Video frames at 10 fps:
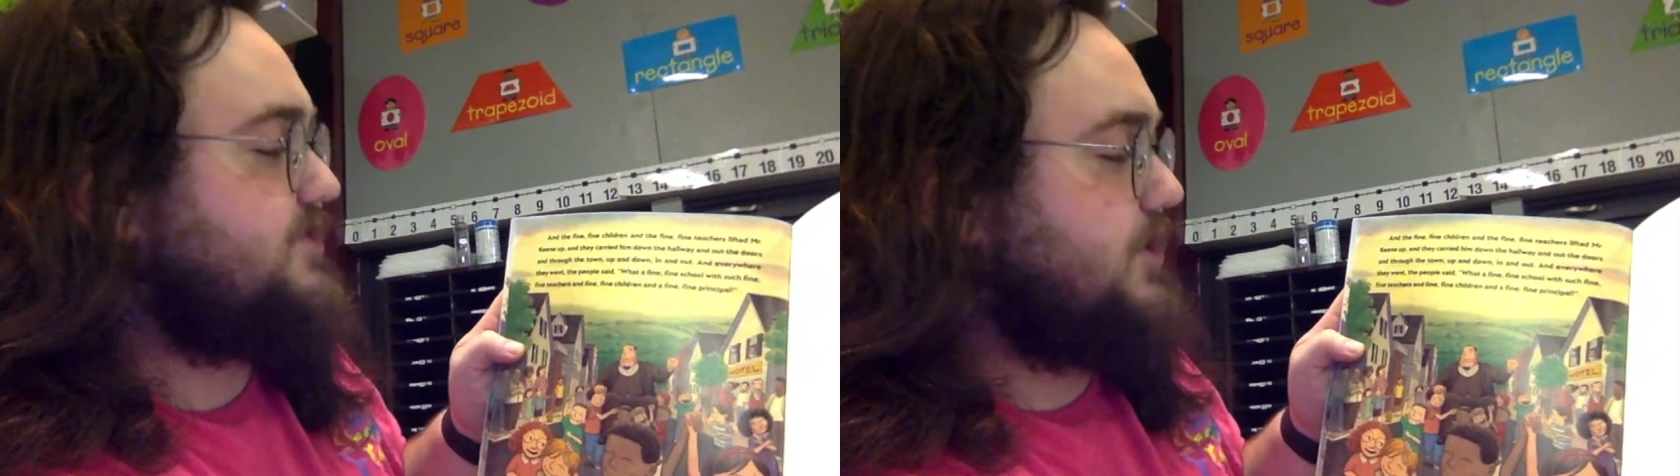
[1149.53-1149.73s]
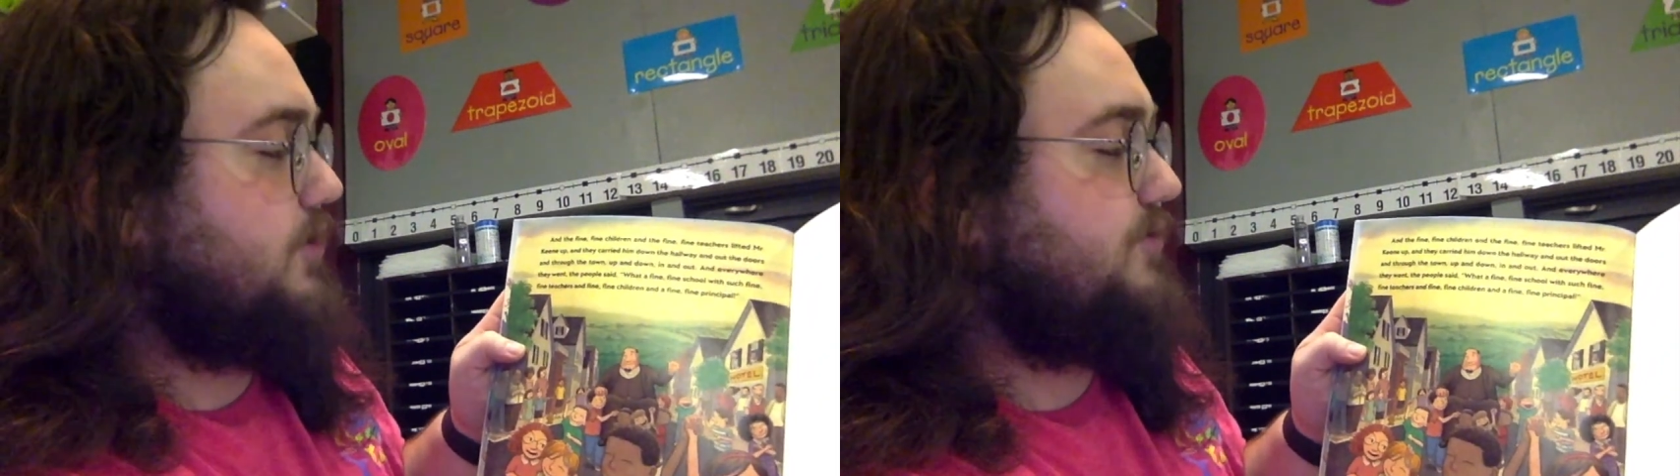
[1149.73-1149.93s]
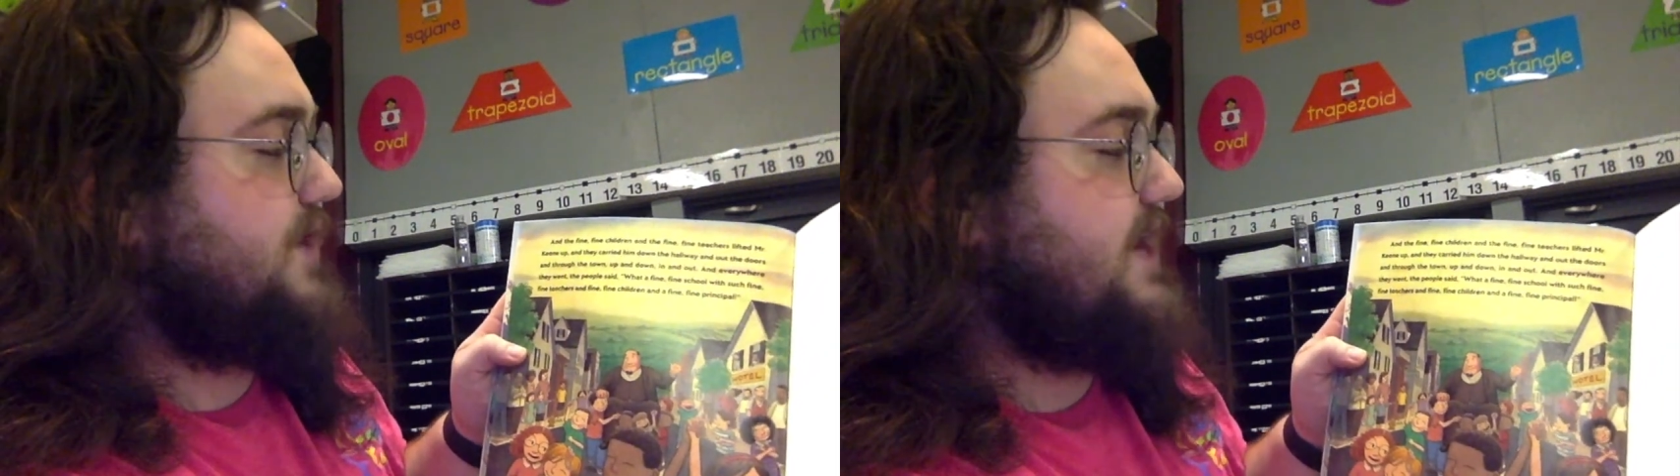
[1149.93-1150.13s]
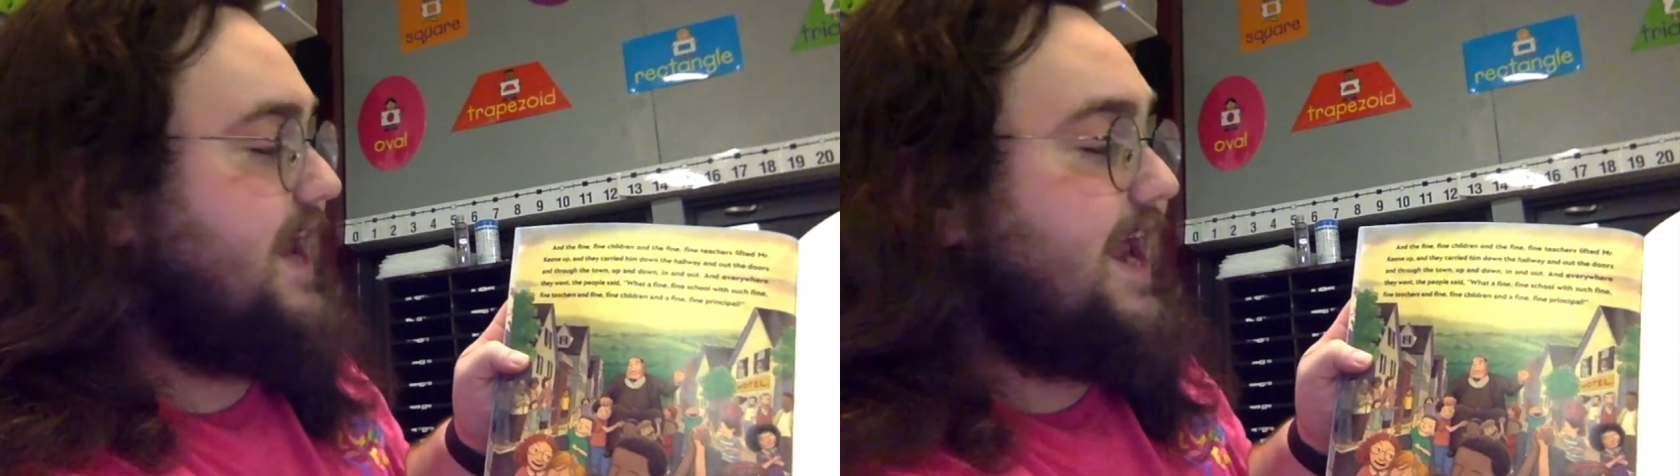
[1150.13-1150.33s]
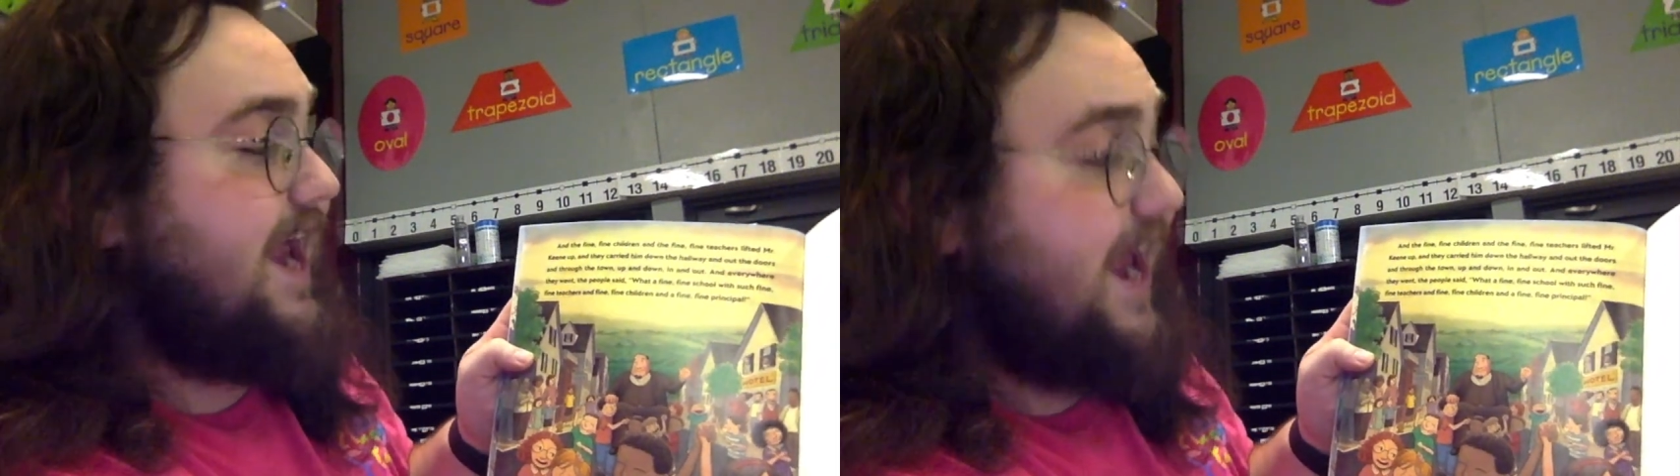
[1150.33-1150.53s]
children
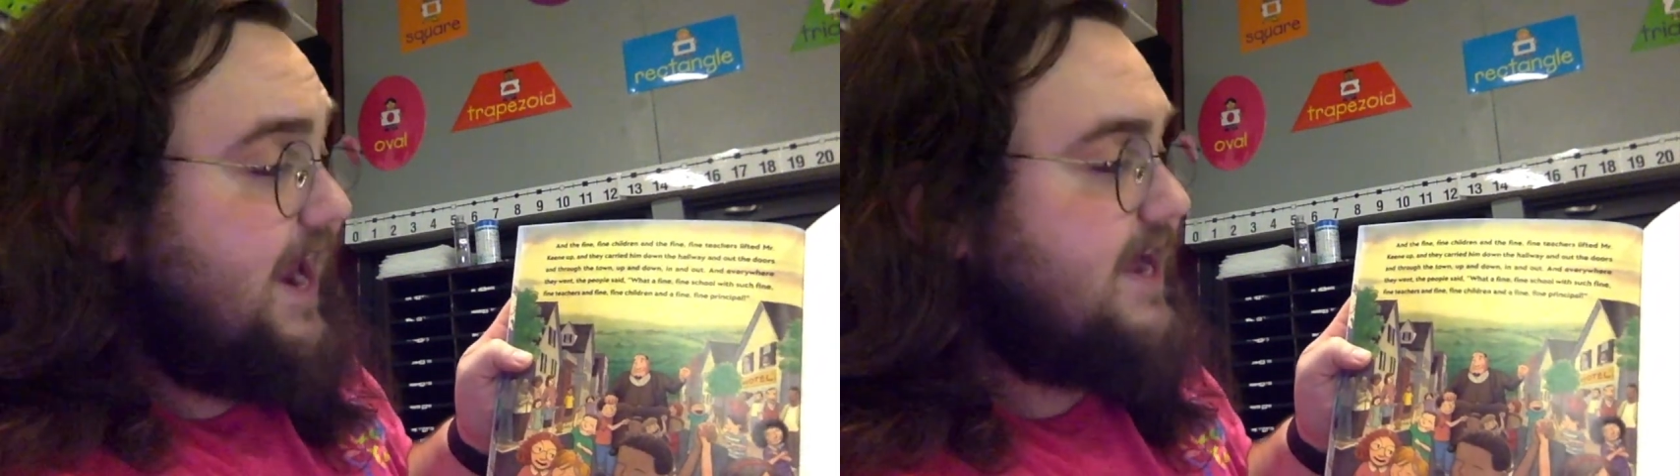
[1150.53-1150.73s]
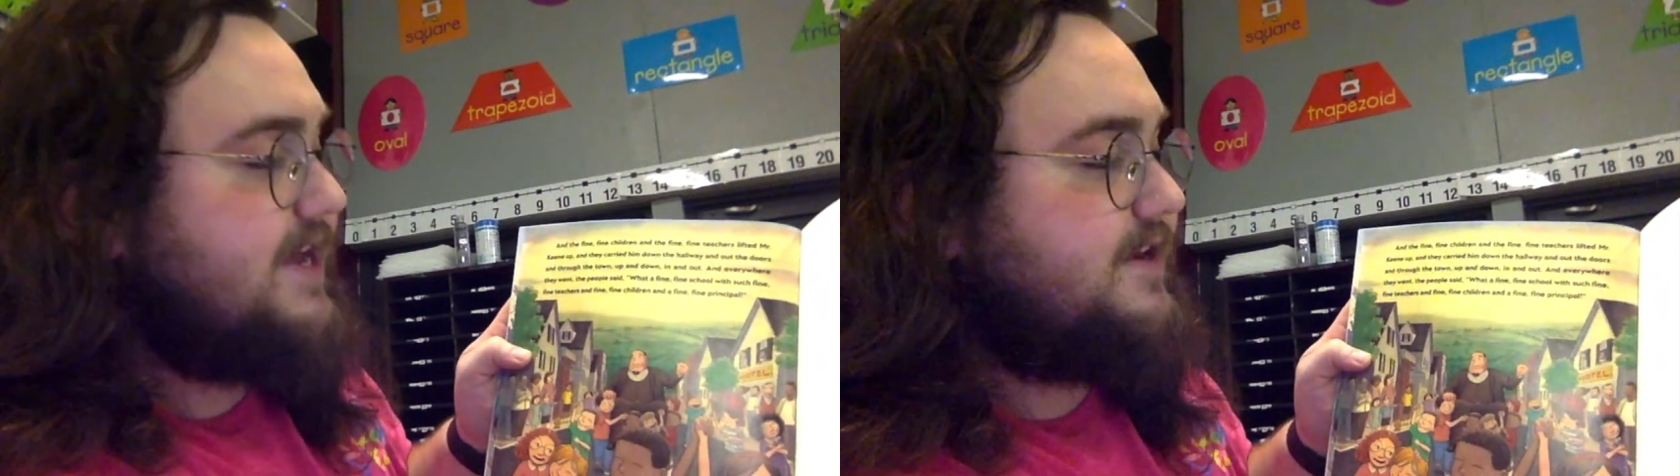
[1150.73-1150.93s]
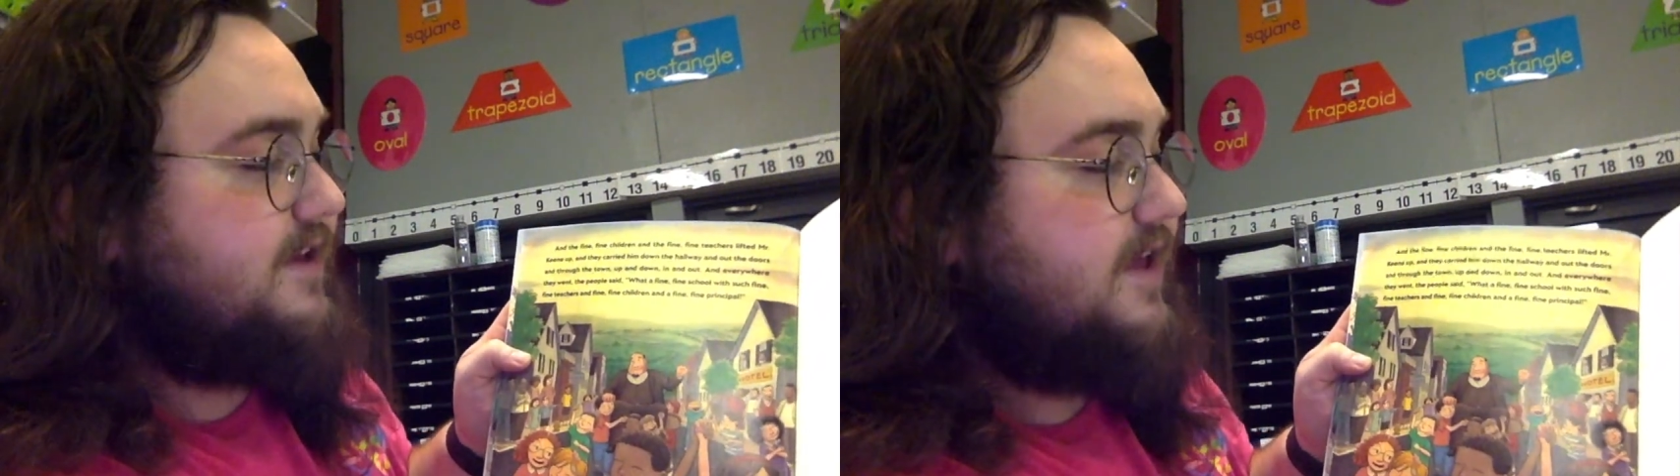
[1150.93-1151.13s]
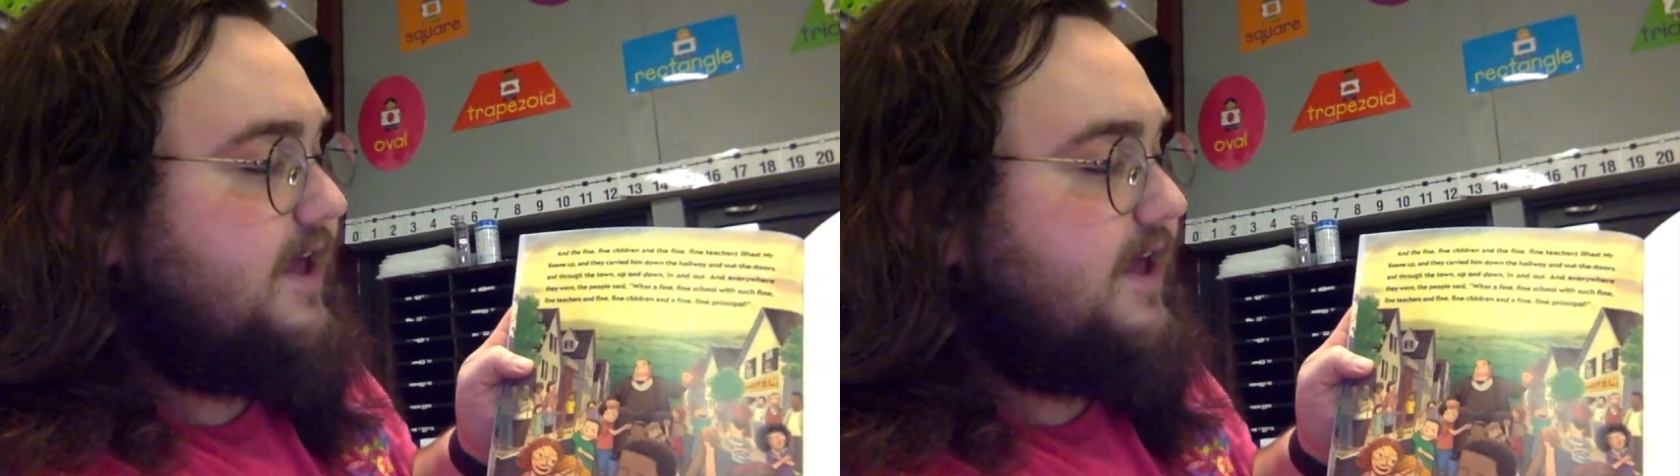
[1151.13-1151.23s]
and